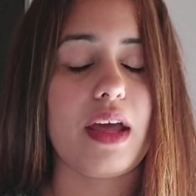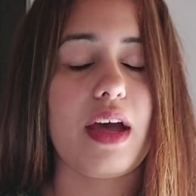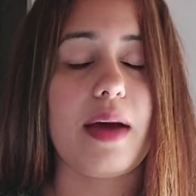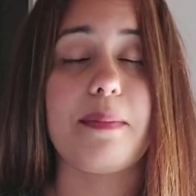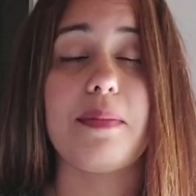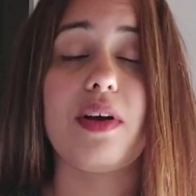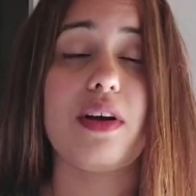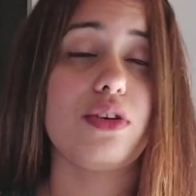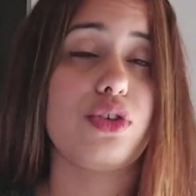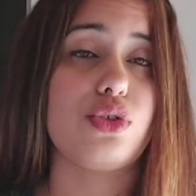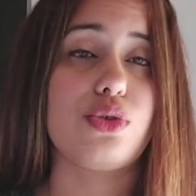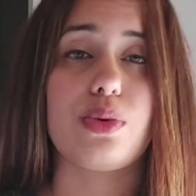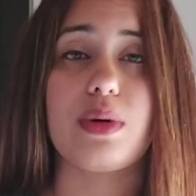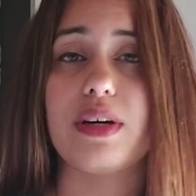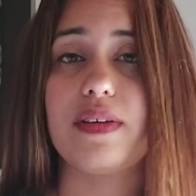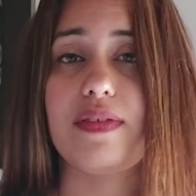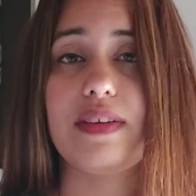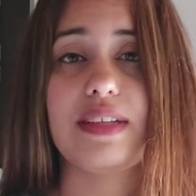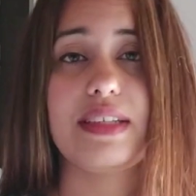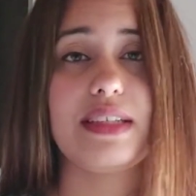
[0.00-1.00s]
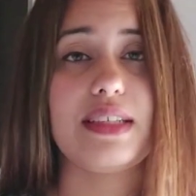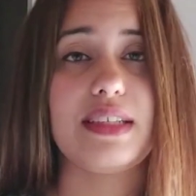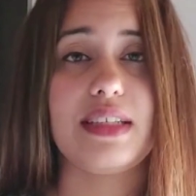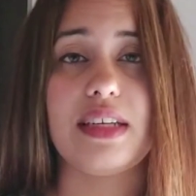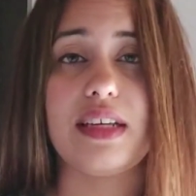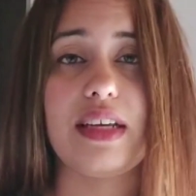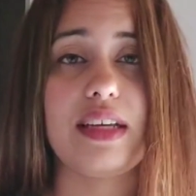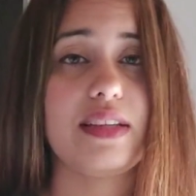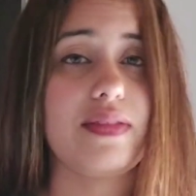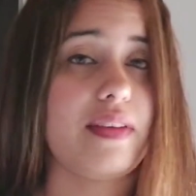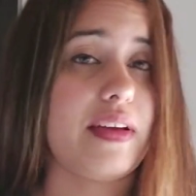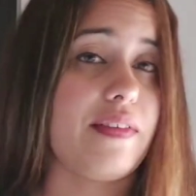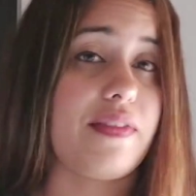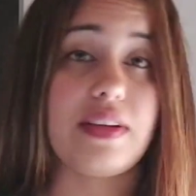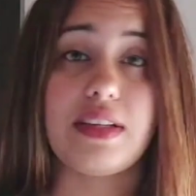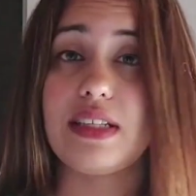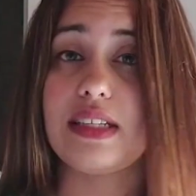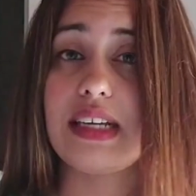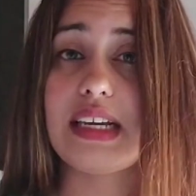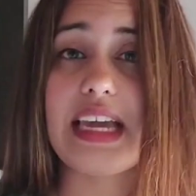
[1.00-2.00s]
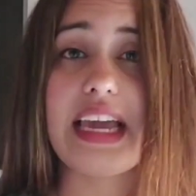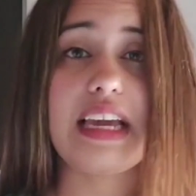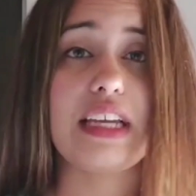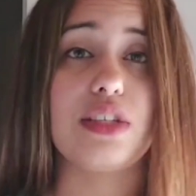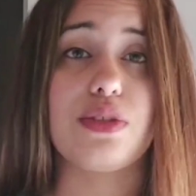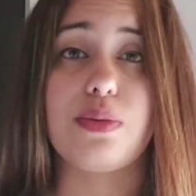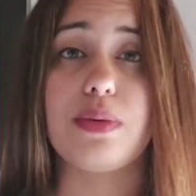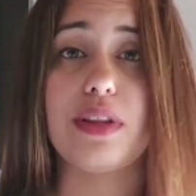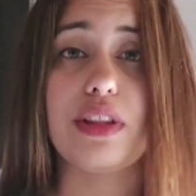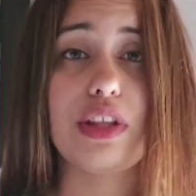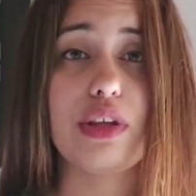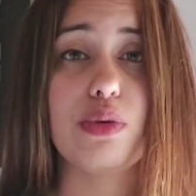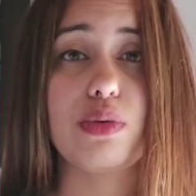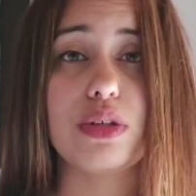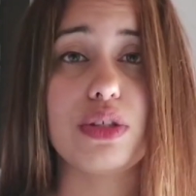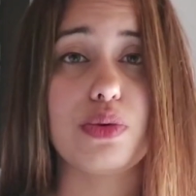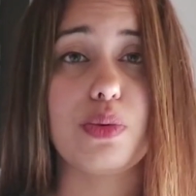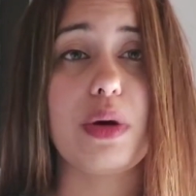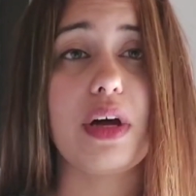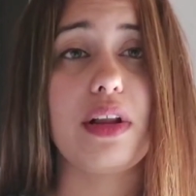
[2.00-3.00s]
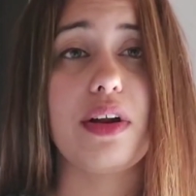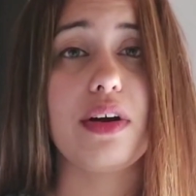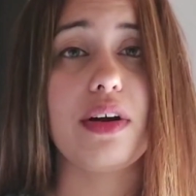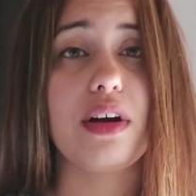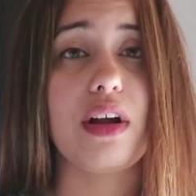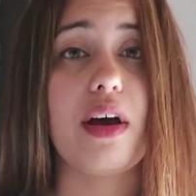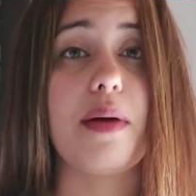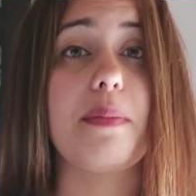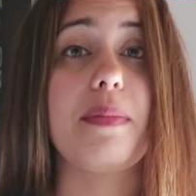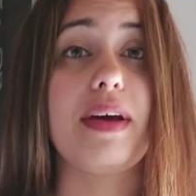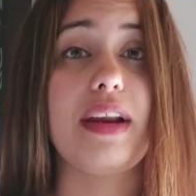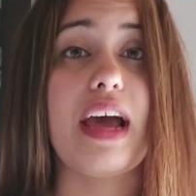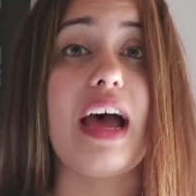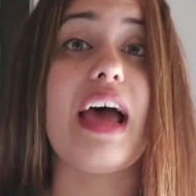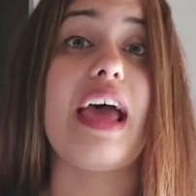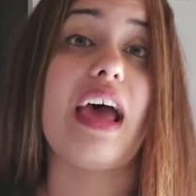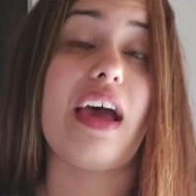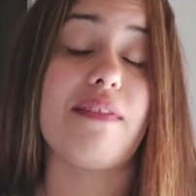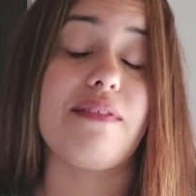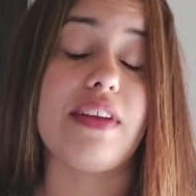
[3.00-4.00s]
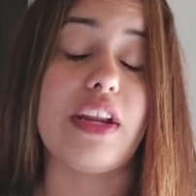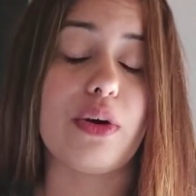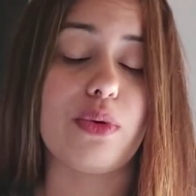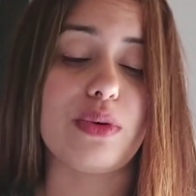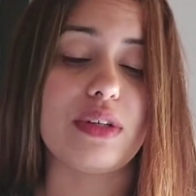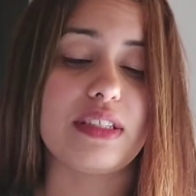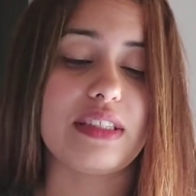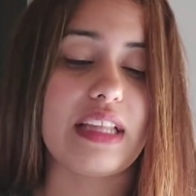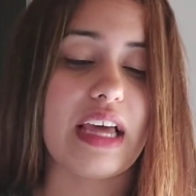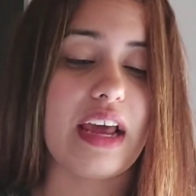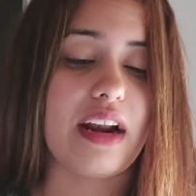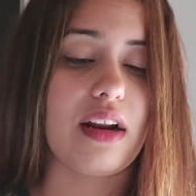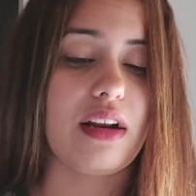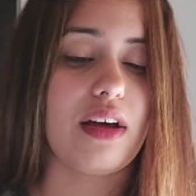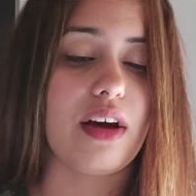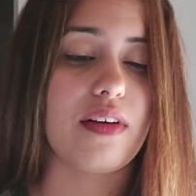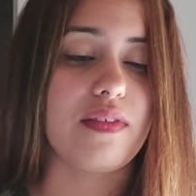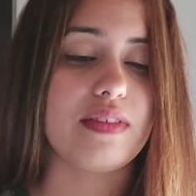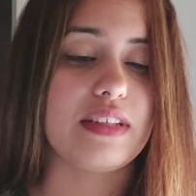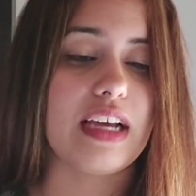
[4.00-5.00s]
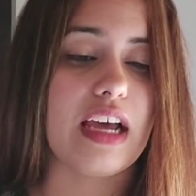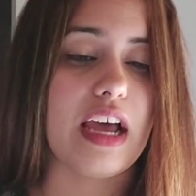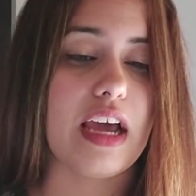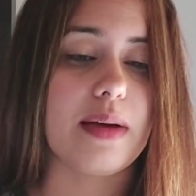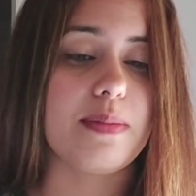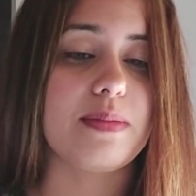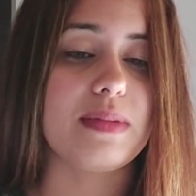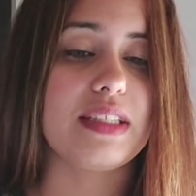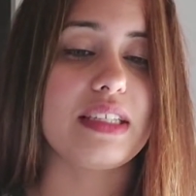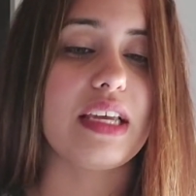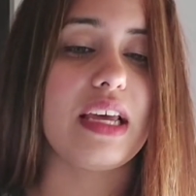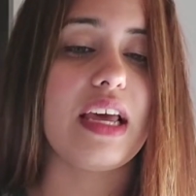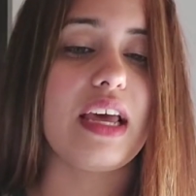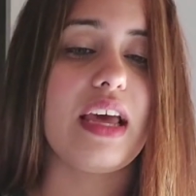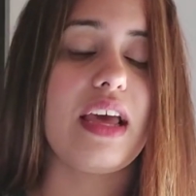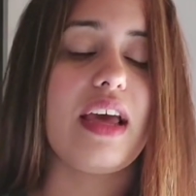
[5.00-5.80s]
I'm not sure if it's the case with you as well or not, but I have noticed that a lot of times.